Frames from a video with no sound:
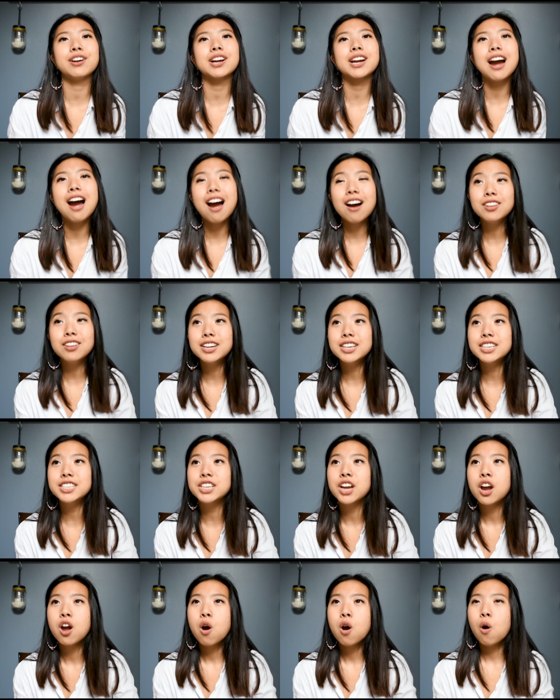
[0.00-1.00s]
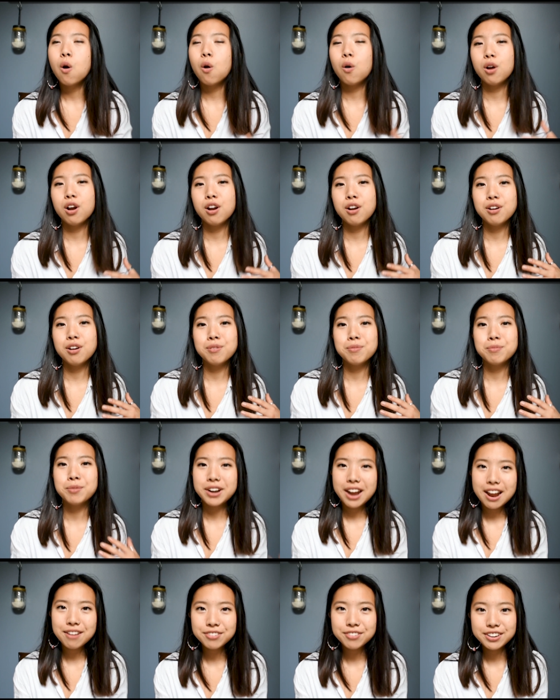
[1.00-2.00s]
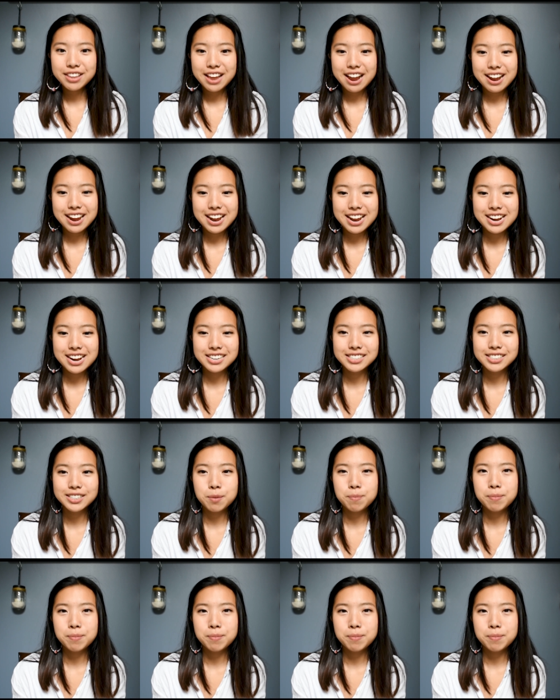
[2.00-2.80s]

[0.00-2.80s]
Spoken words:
in college or whatever that is,